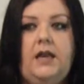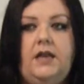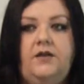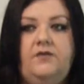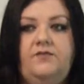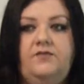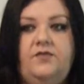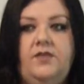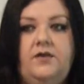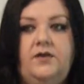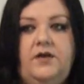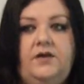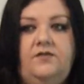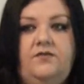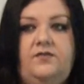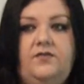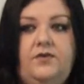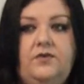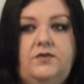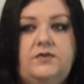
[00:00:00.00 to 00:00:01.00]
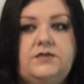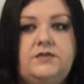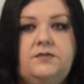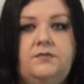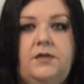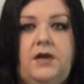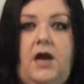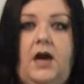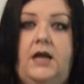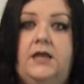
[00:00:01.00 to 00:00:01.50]
and infuse
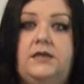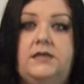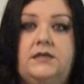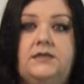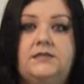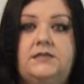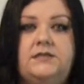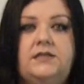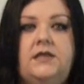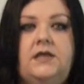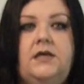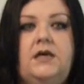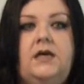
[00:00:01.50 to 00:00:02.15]
some kindness